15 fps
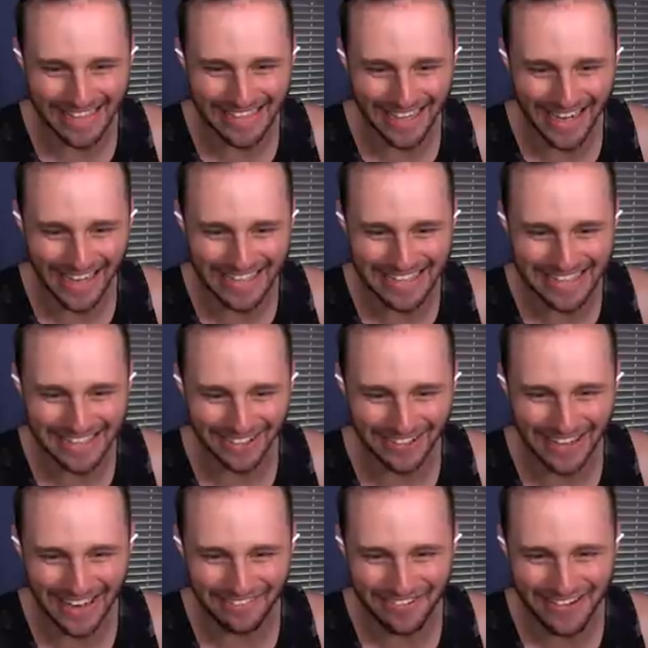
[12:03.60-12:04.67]
I think I
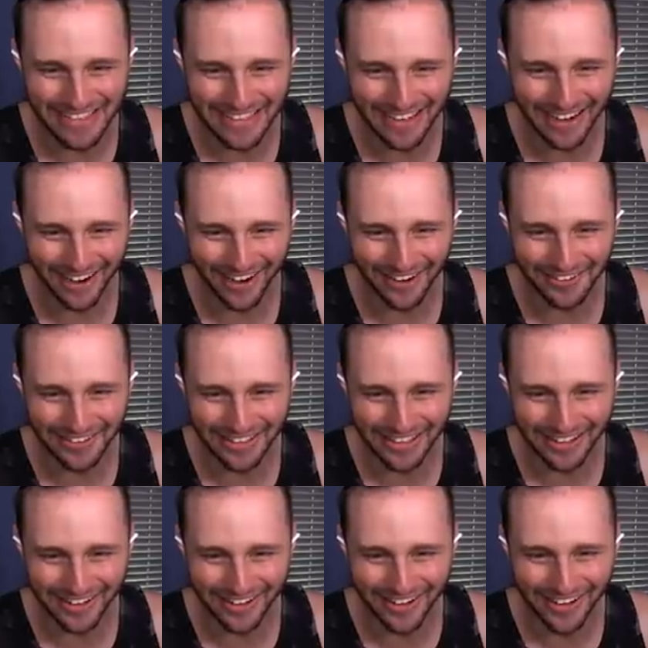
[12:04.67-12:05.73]
sold everything
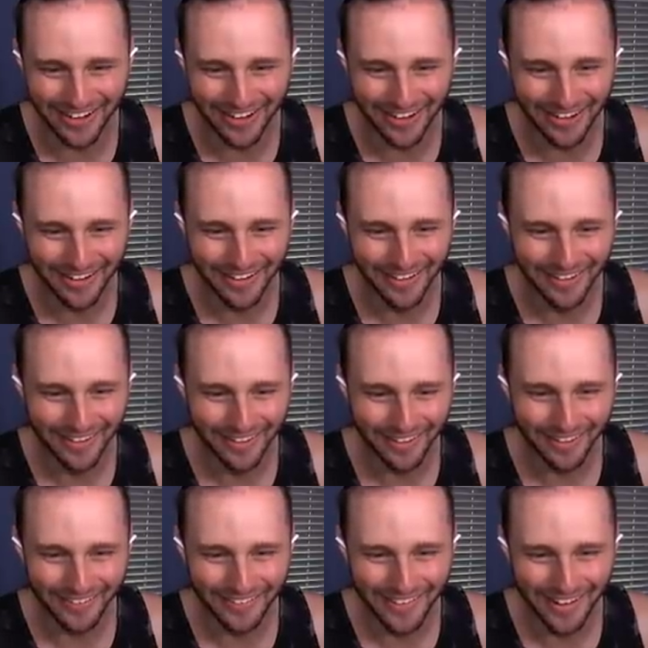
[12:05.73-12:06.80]
earlier.
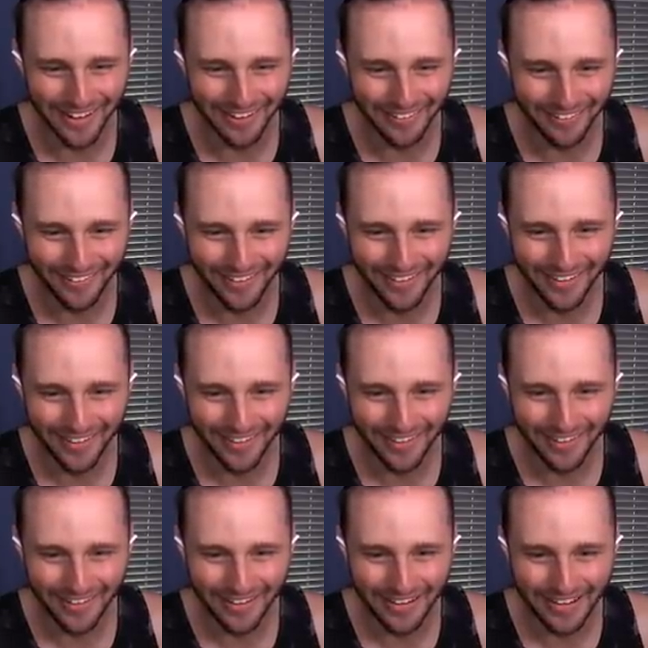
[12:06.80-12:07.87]
Oh, no.
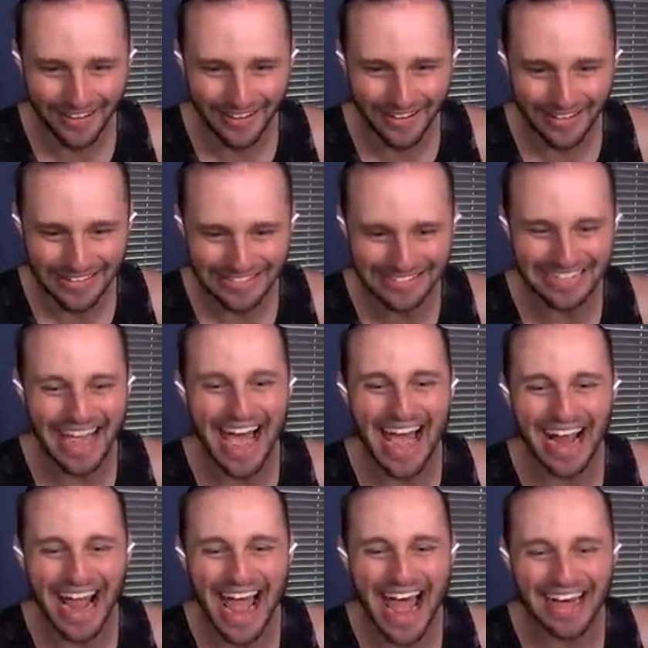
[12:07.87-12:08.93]

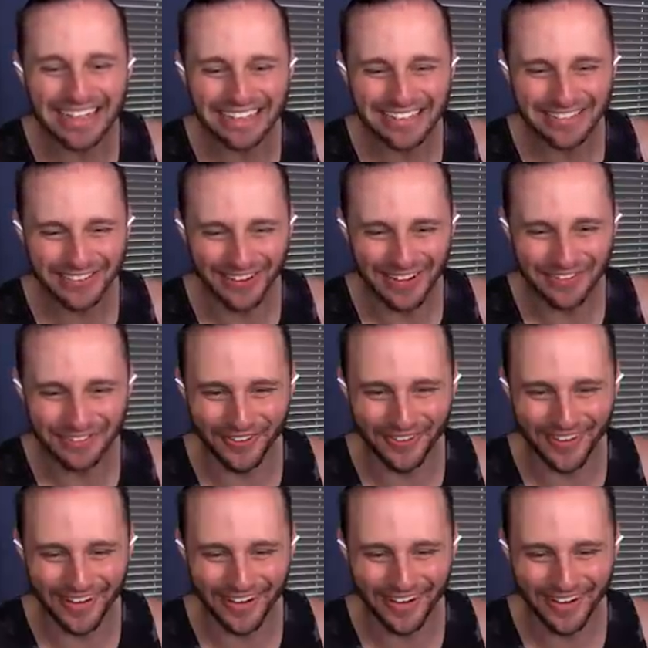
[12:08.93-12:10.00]
Dang it.
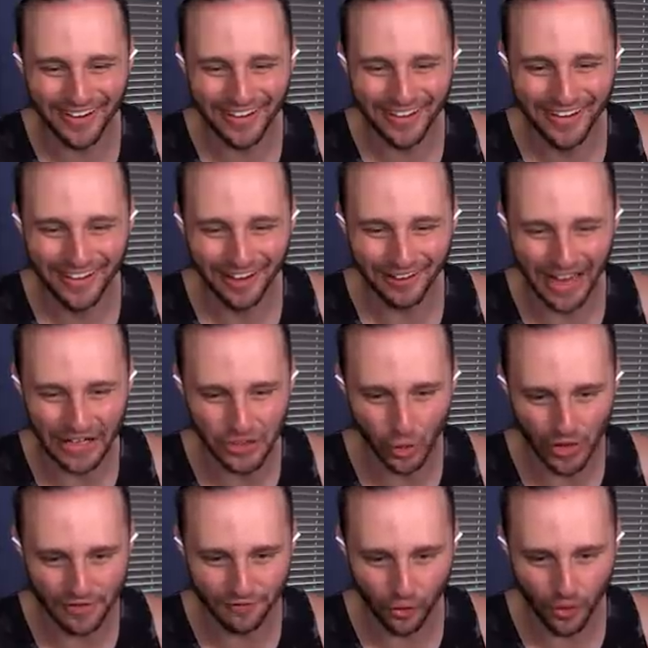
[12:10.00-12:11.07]
24. Okay,
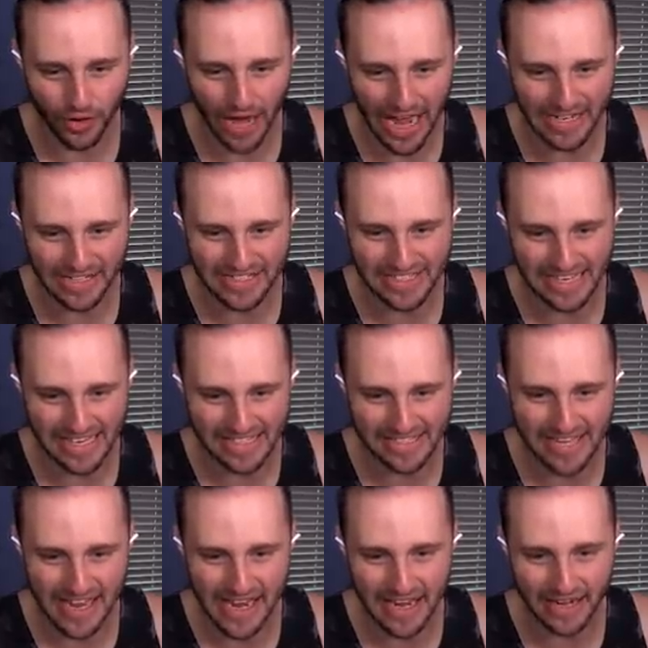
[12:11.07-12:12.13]
24 and
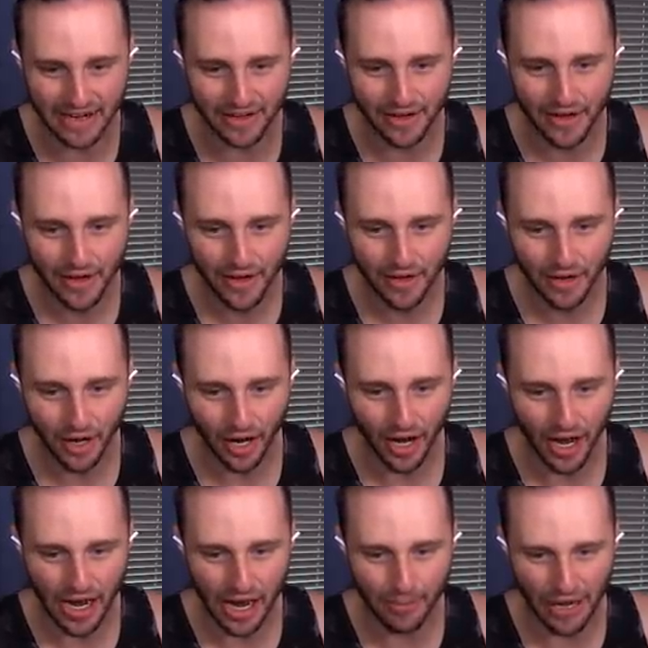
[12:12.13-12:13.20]
16.
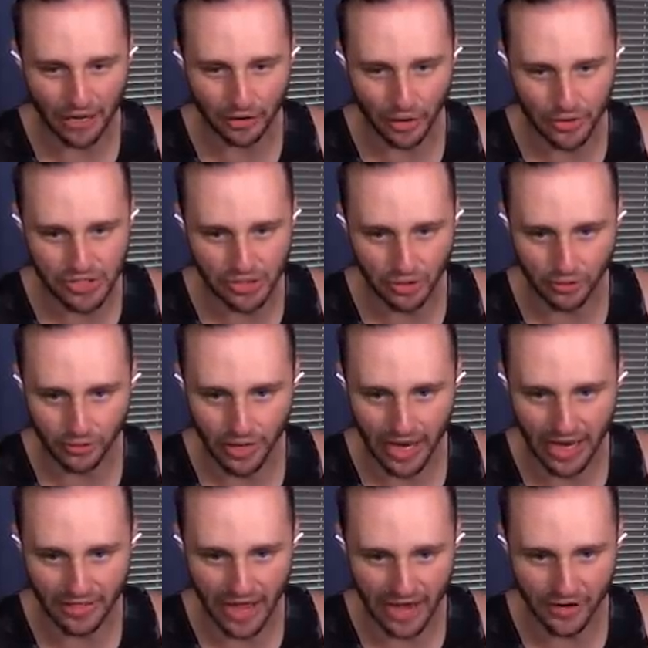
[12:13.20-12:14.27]
Uh, how about glowstone?
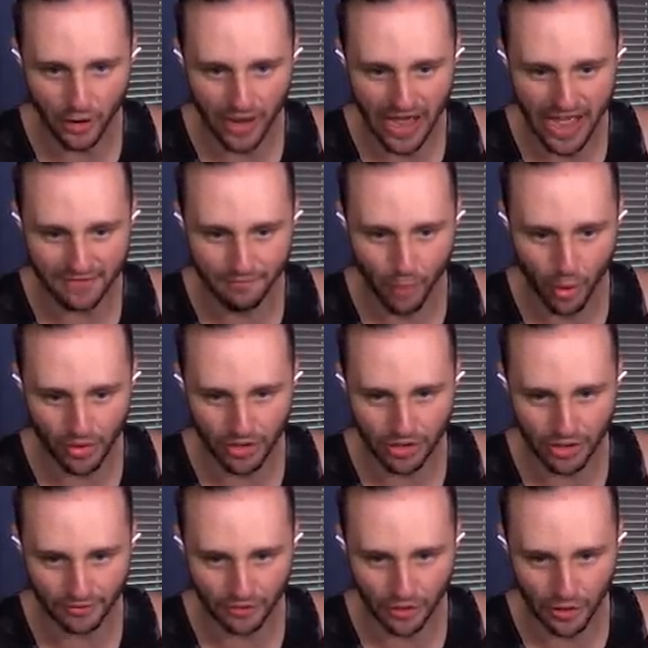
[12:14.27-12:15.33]
I, I know I have more than
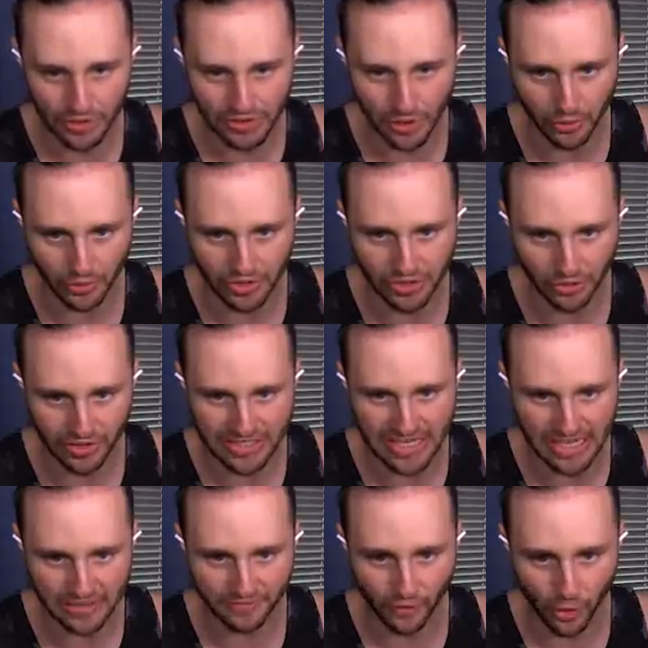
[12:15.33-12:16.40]
enough glowstone because it only
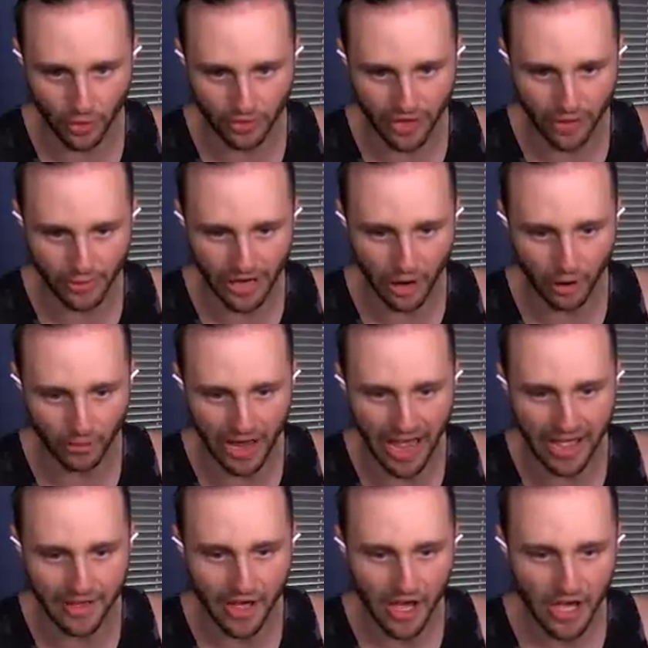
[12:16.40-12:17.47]
takes four. There we go.
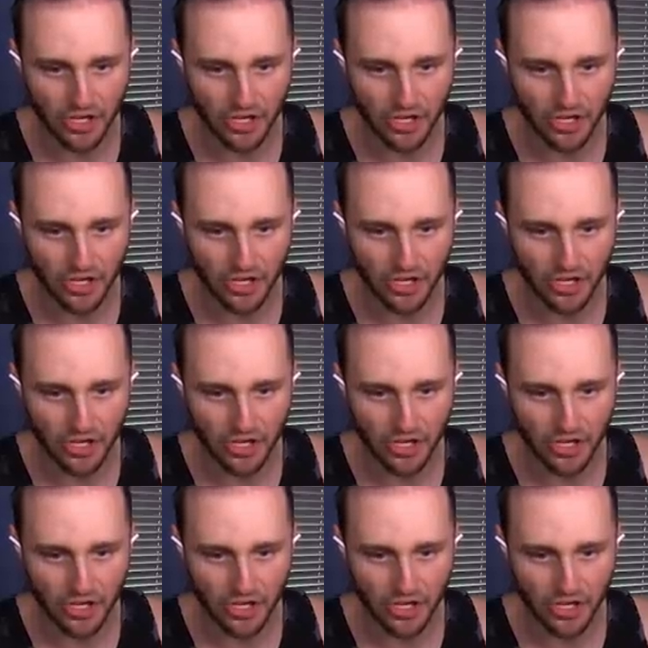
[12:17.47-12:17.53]
Okay.